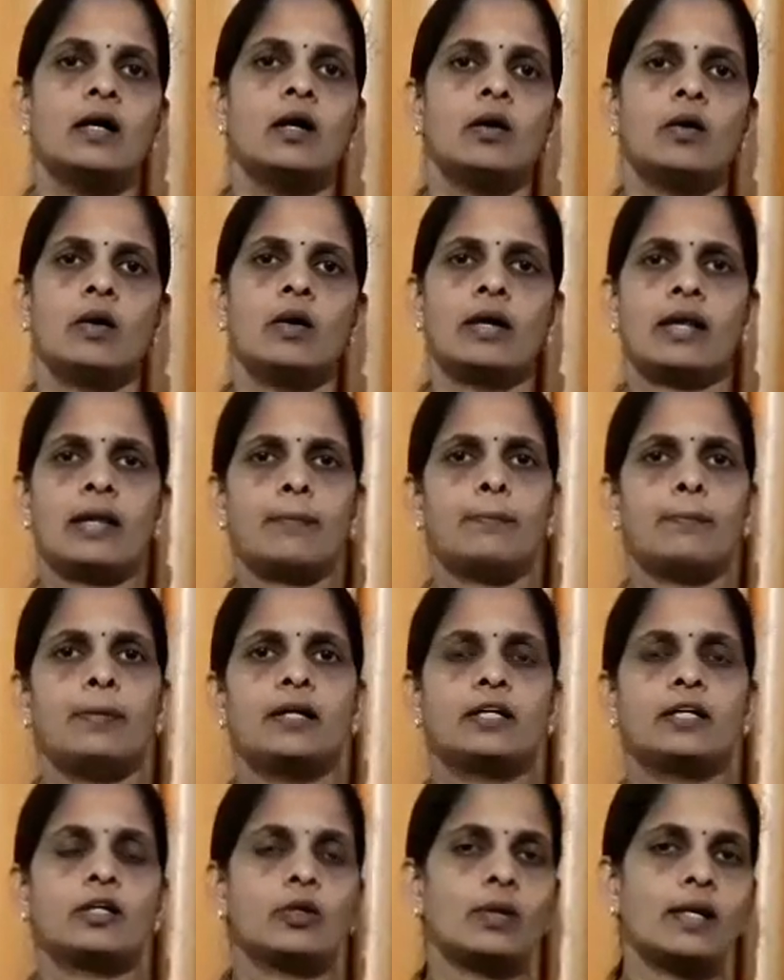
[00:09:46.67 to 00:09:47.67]
or a
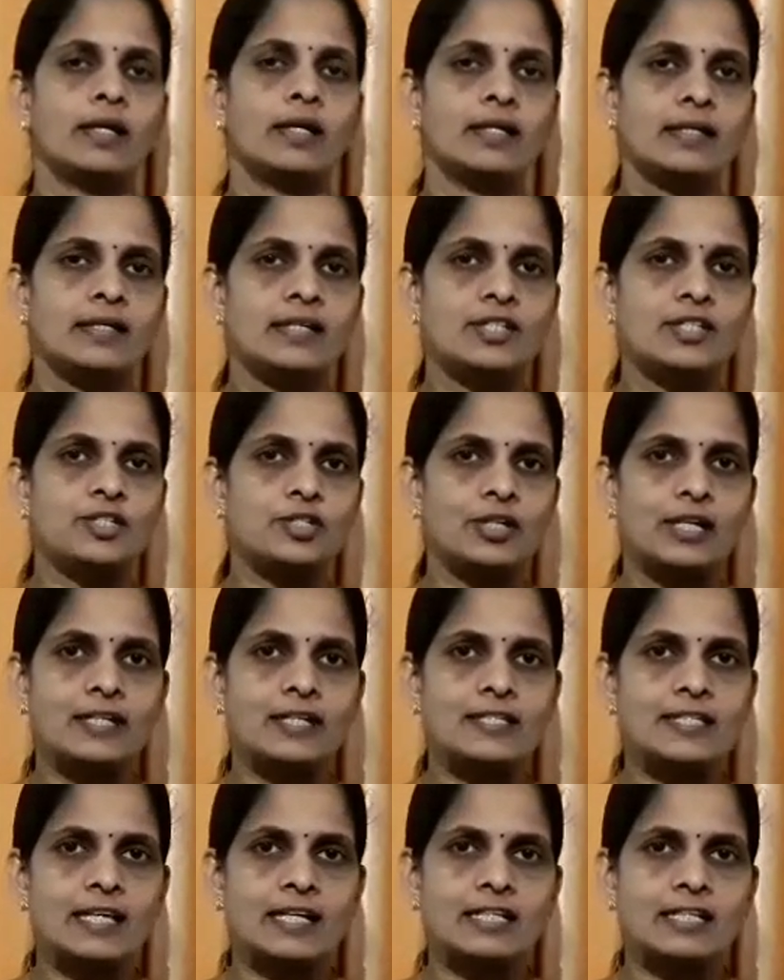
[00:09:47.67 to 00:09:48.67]
particular industrial
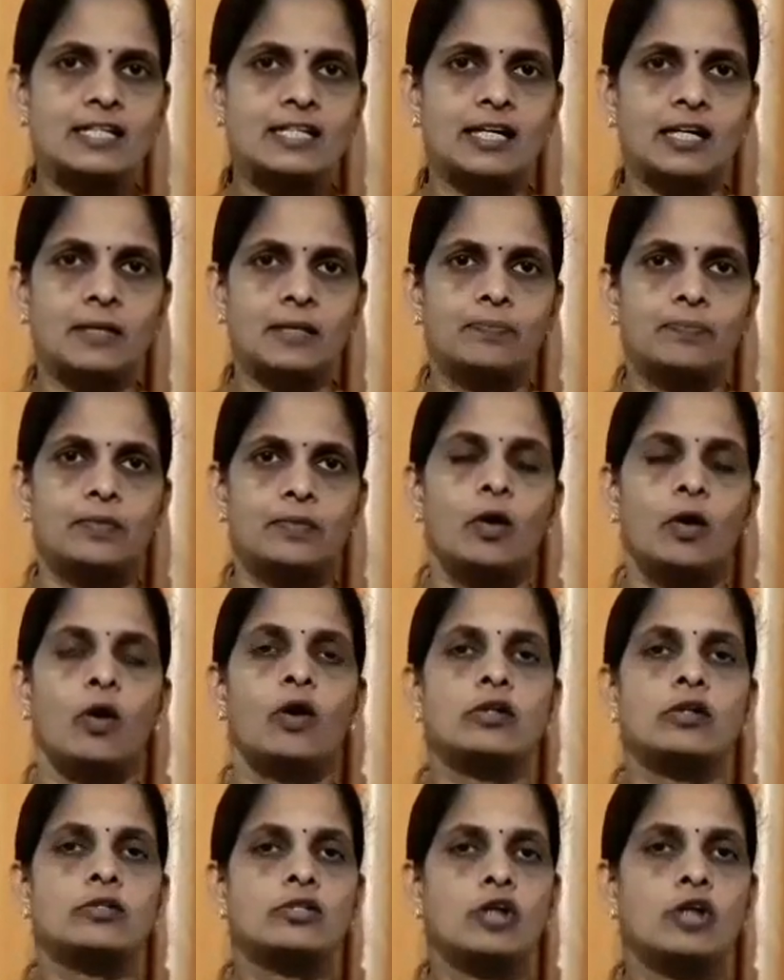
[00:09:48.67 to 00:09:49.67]
sector,
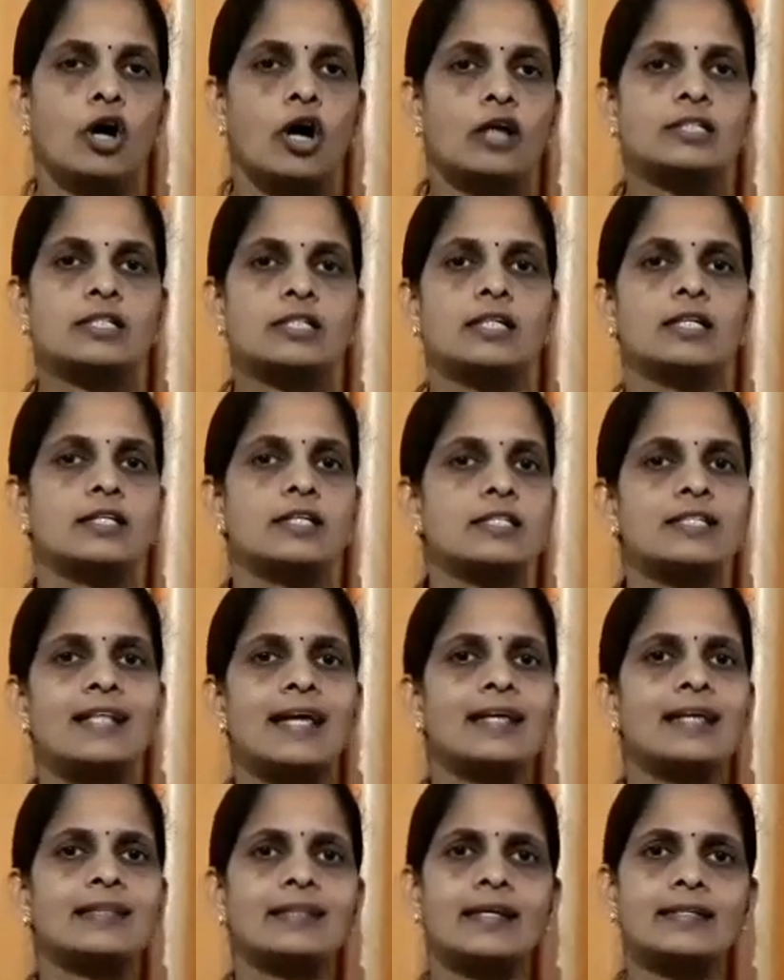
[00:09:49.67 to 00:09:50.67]
or doctors,
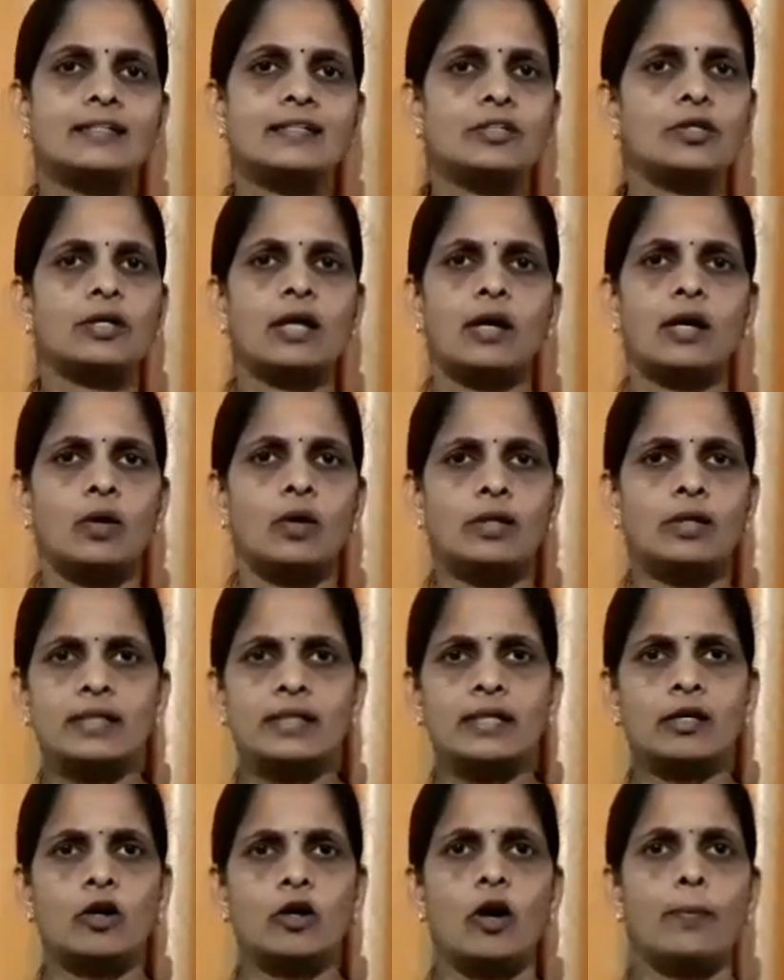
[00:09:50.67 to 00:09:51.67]
like that
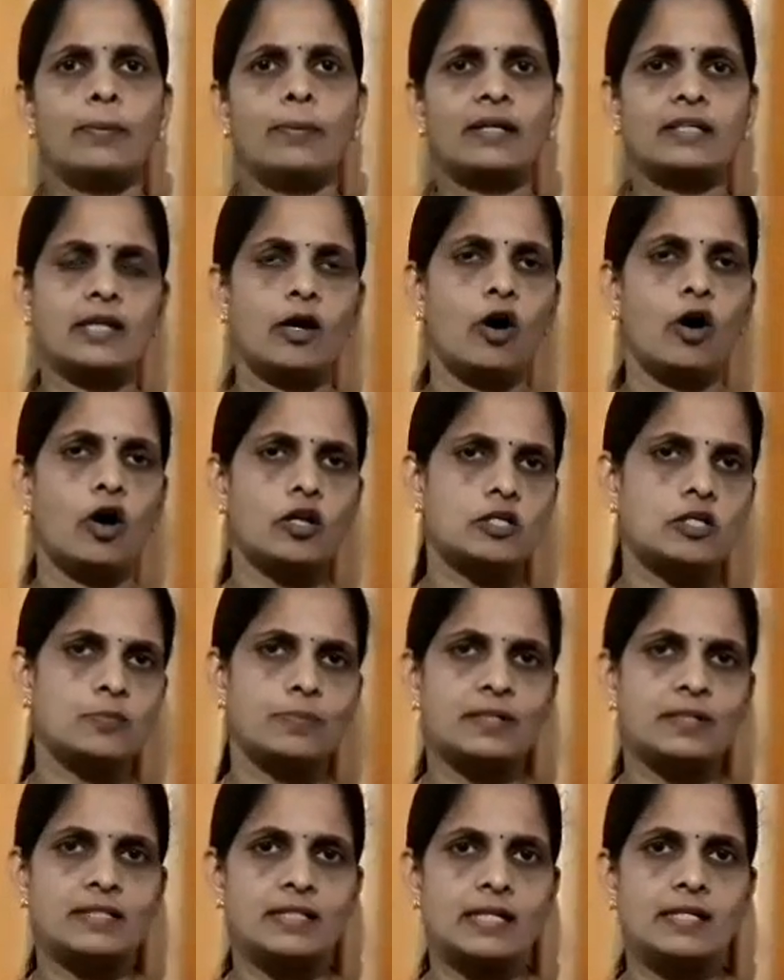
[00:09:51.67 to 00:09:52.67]
already cooperative
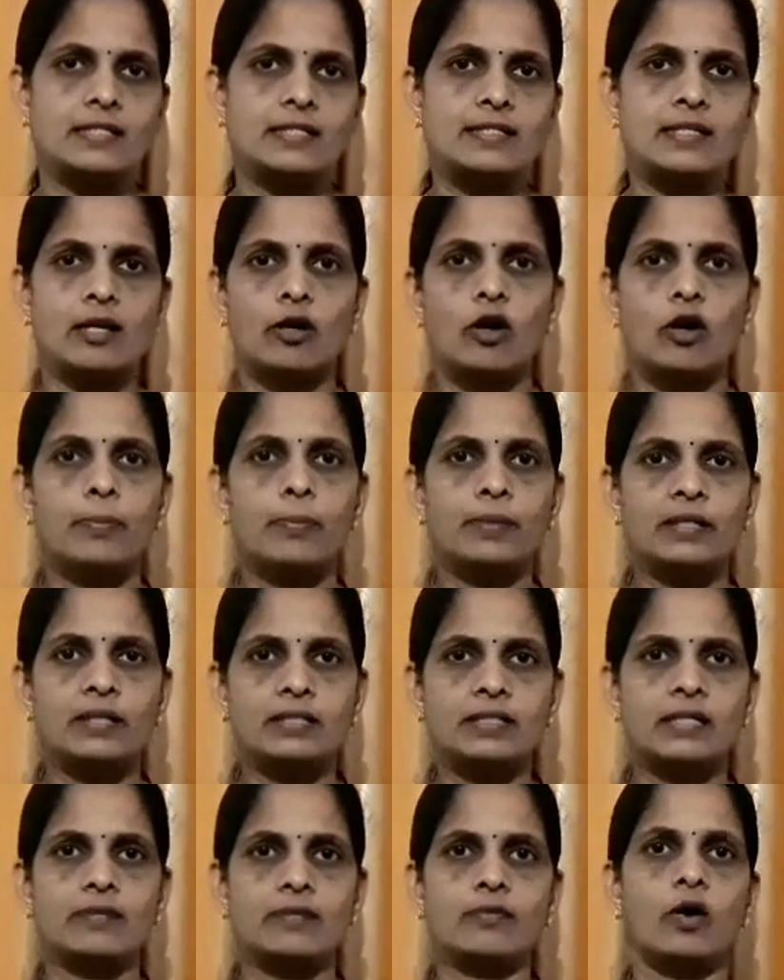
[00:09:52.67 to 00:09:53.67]
hospitals,
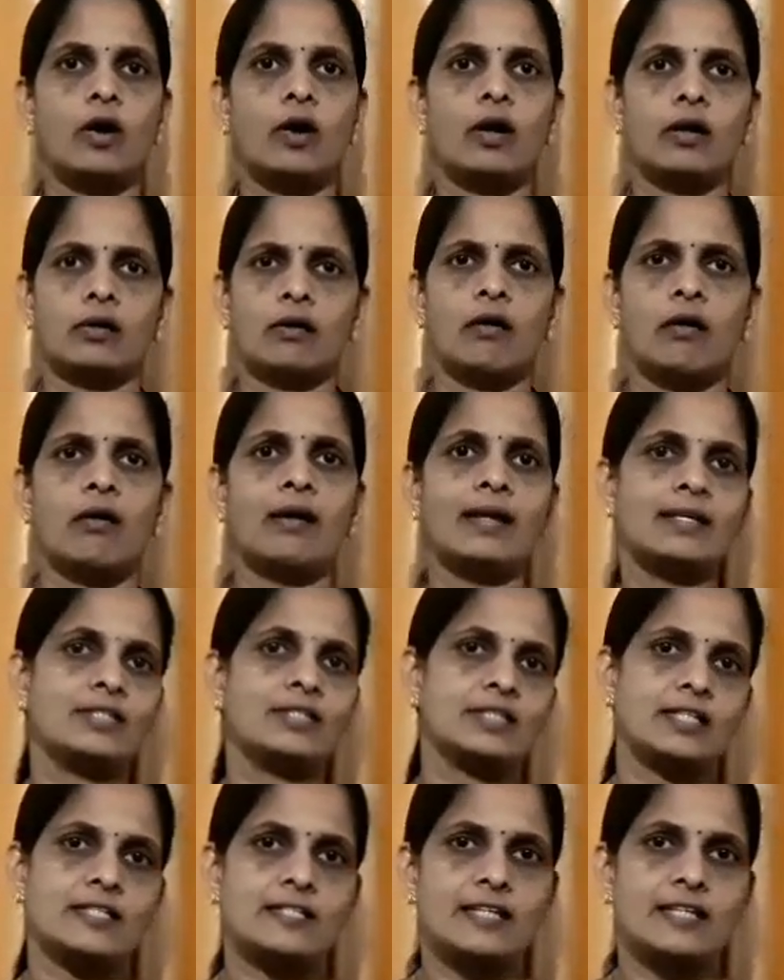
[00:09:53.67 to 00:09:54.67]
cooperative
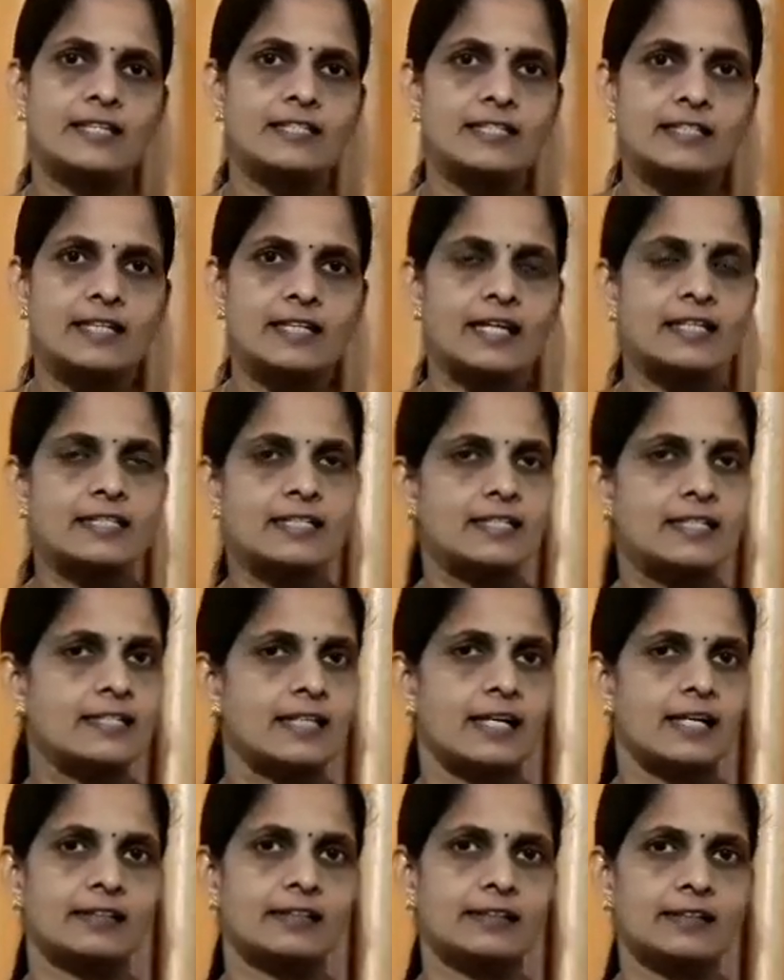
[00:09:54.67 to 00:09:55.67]
colleges, etc.,
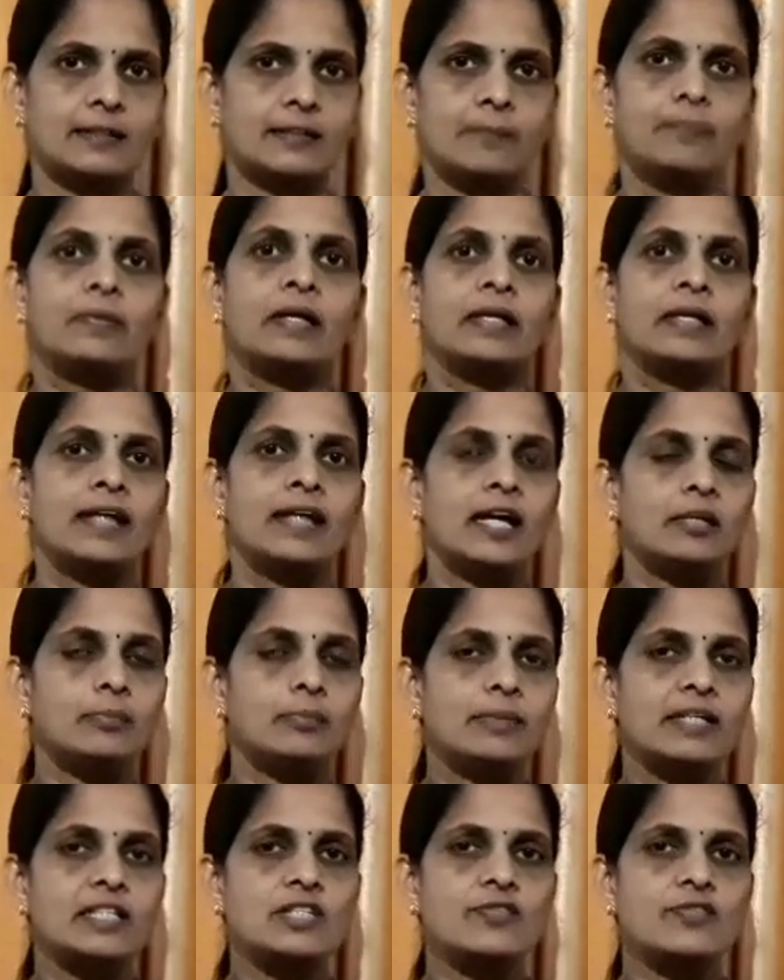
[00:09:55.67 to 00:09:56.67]
etc. That
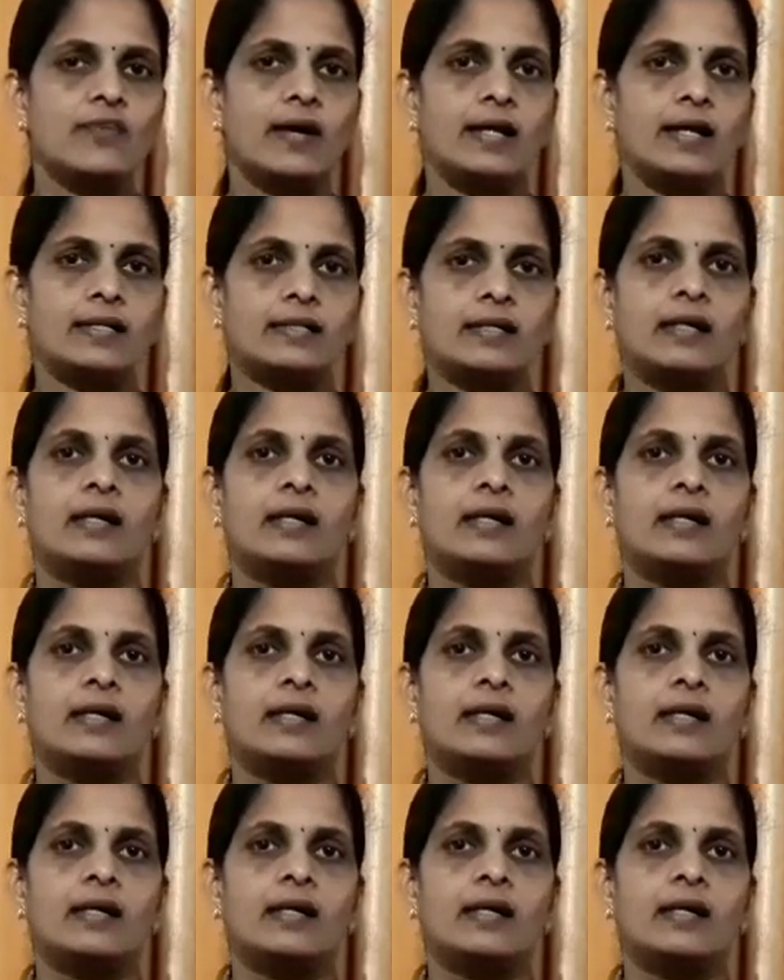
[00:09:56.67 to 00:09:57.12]
means what?